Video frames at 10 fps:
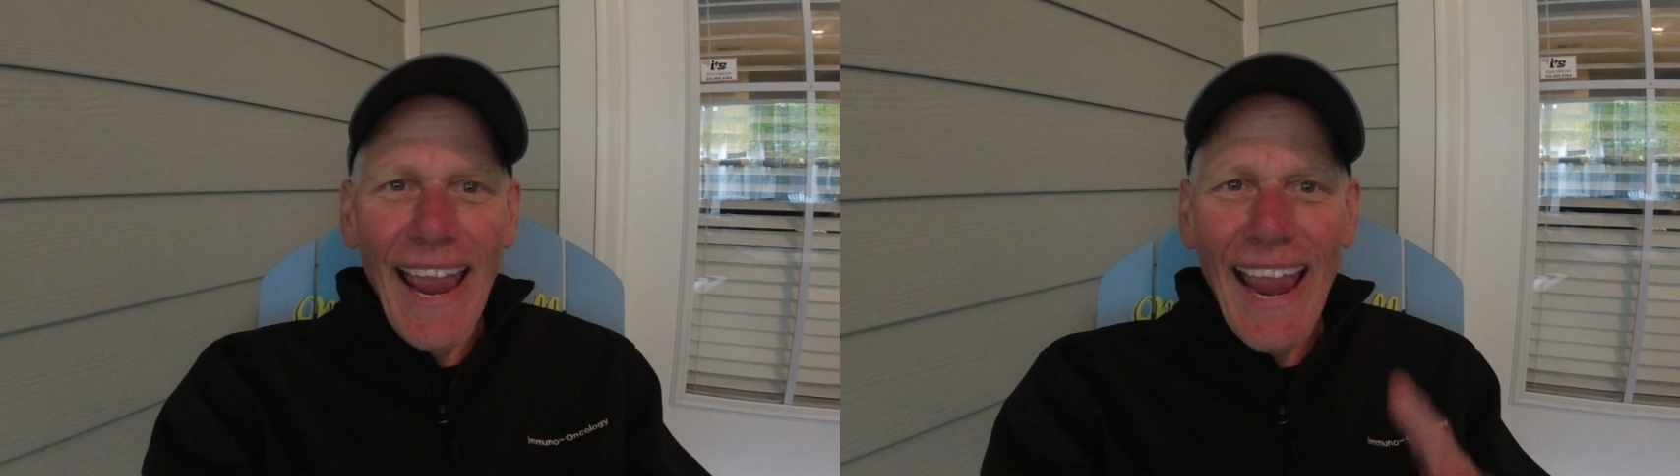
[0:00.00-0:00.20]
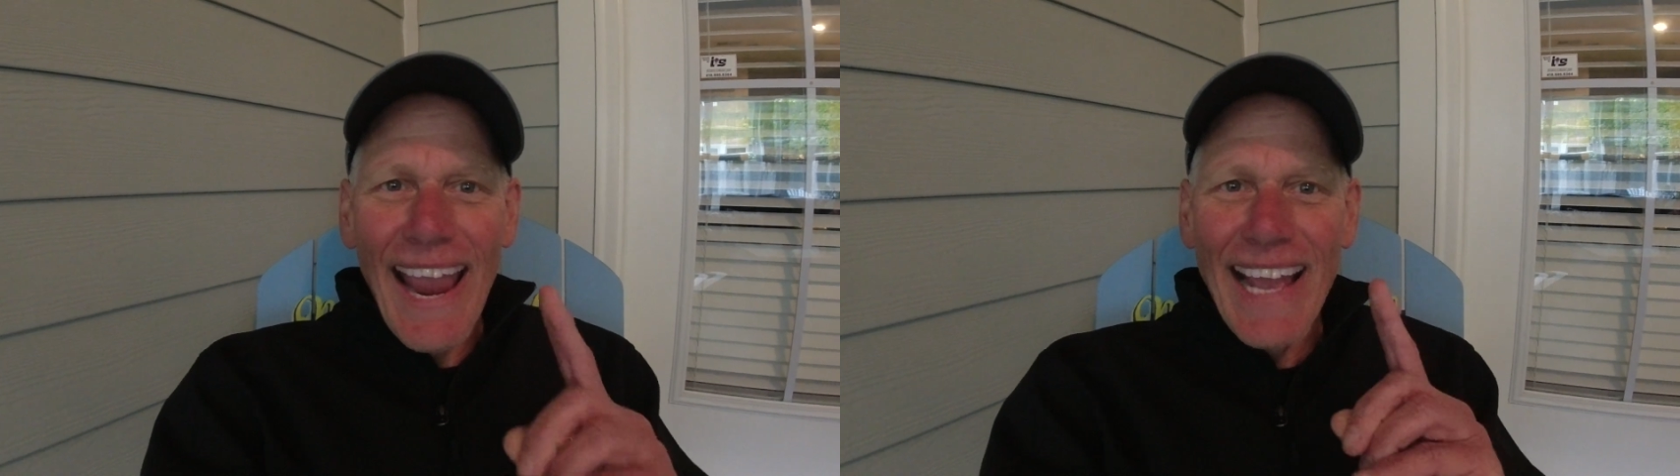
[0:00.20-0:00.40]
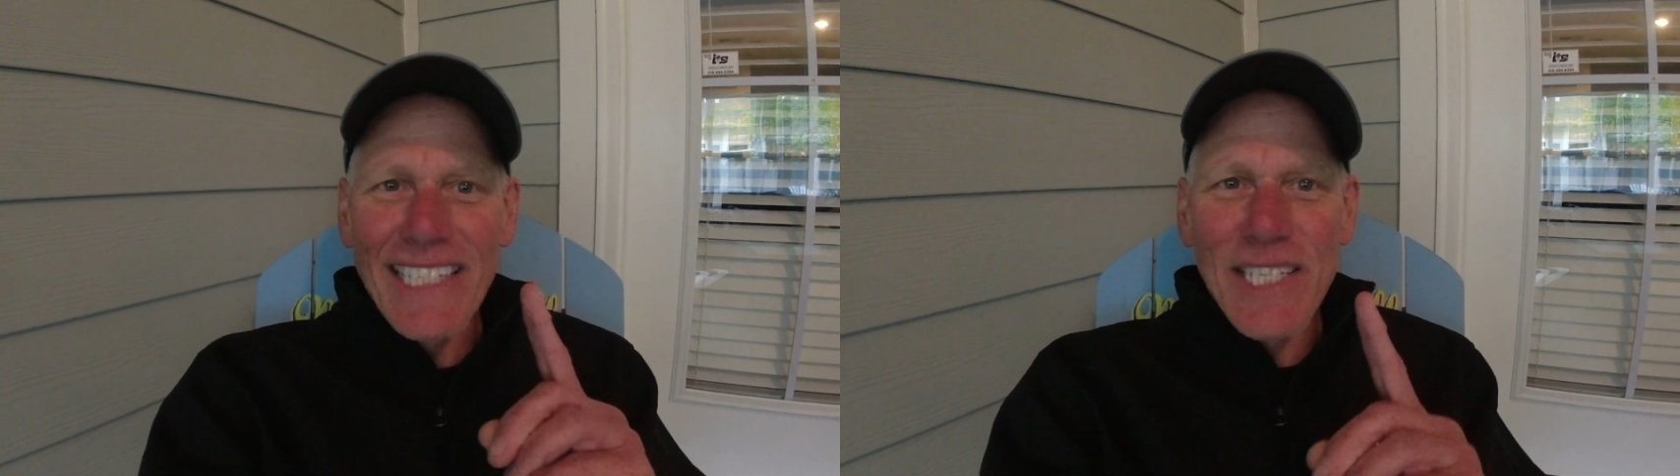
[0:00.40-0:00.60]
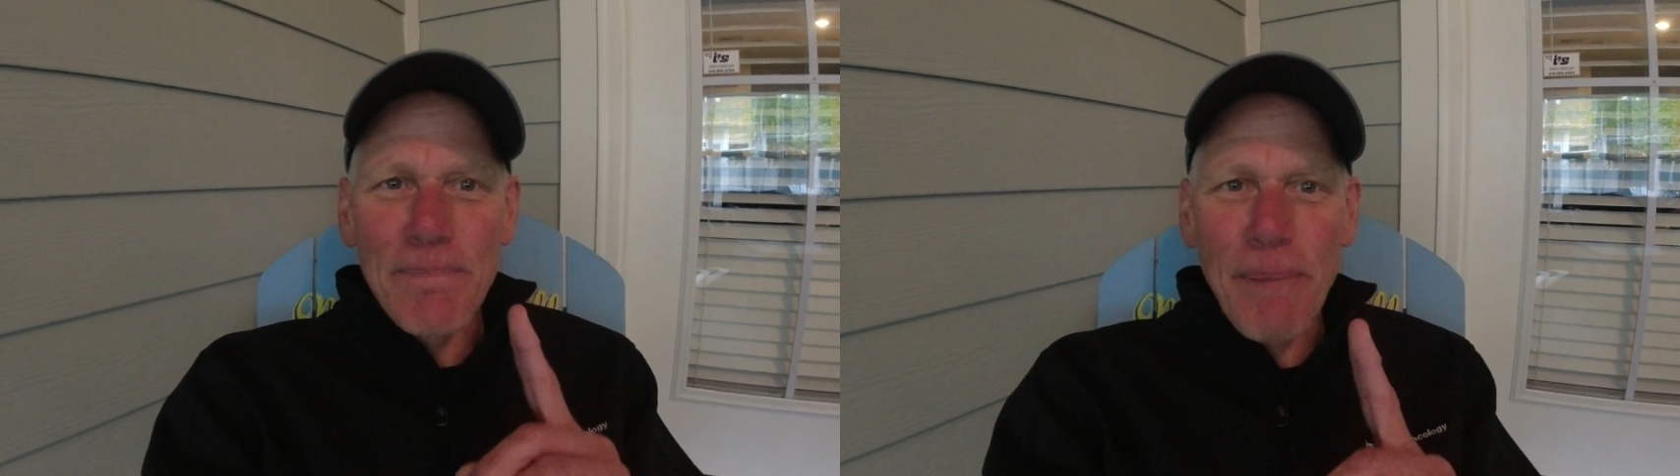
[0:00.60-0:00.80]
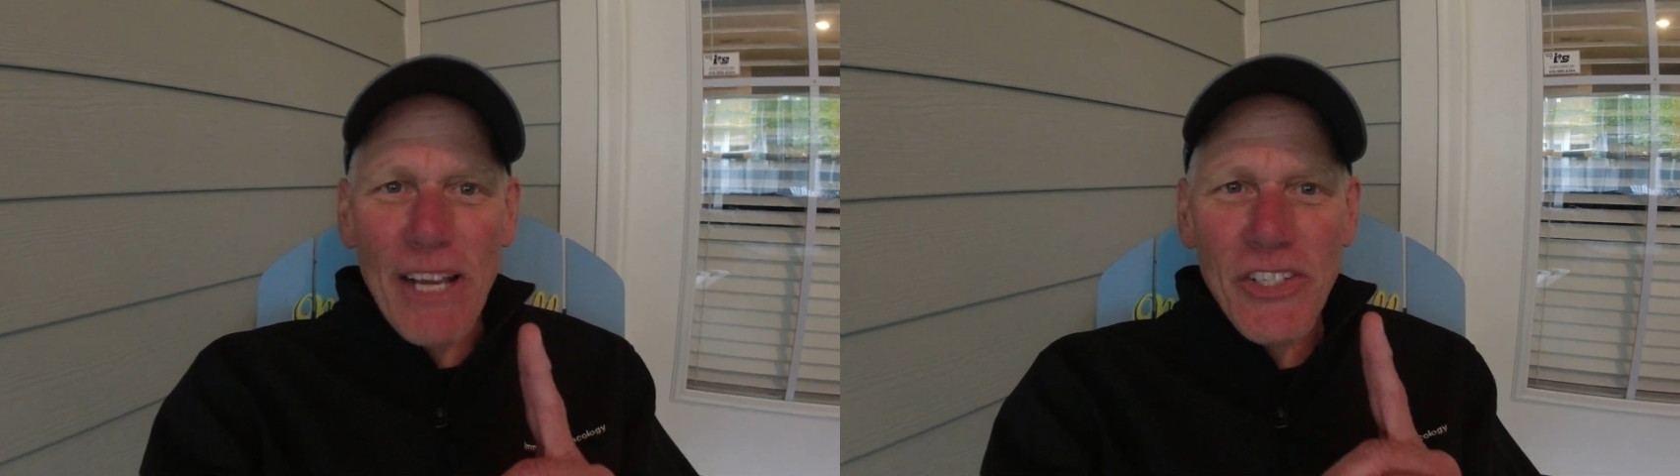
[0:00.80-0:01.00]
and
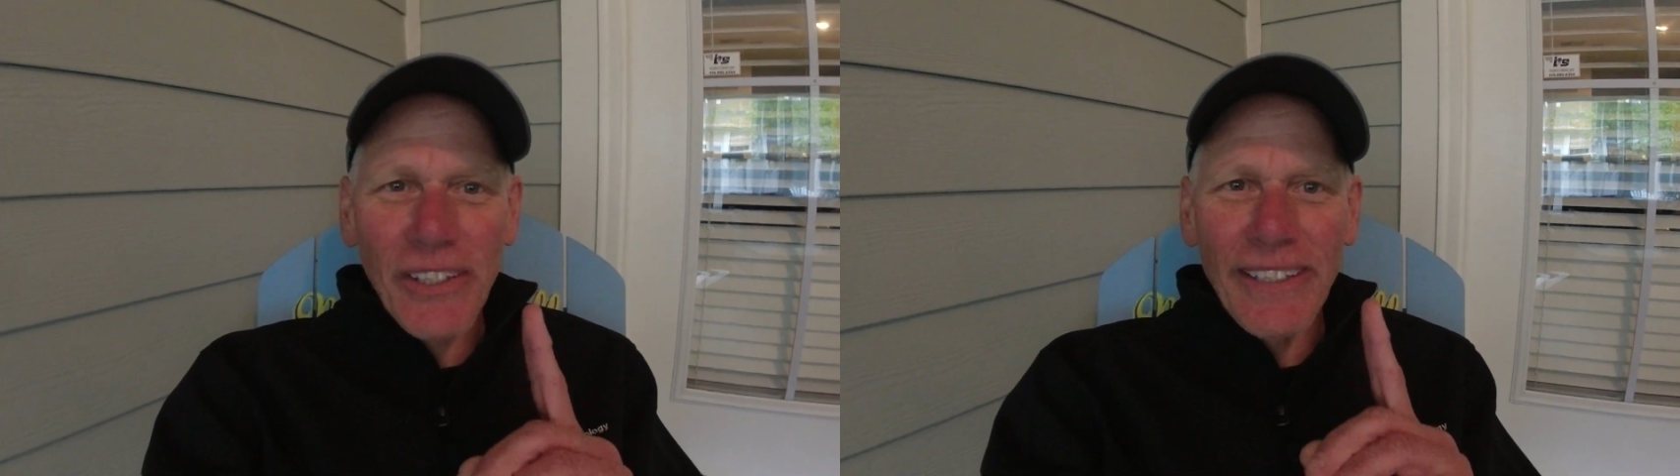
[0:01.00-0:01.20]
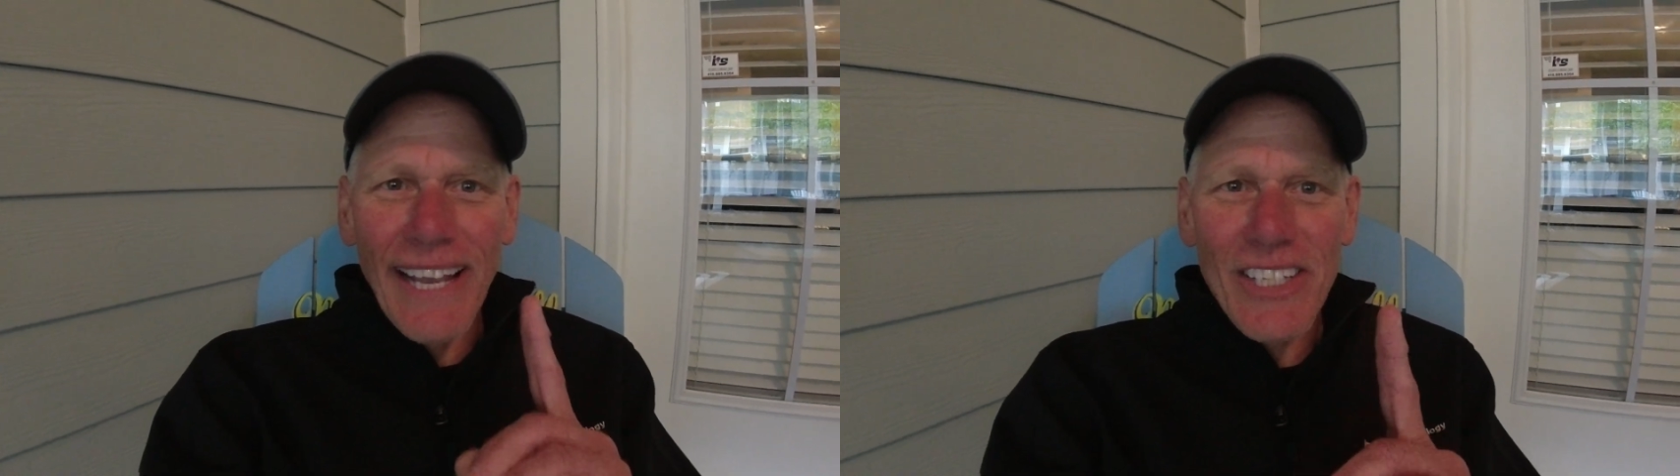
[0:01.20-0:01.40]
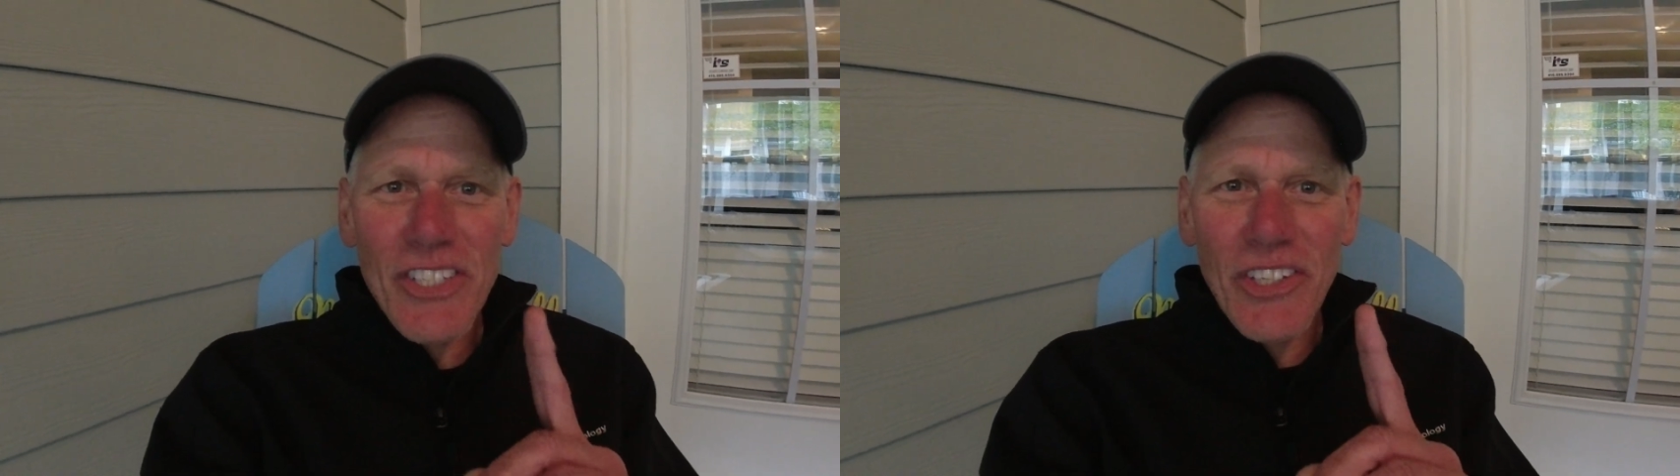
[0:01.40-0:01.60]
special guest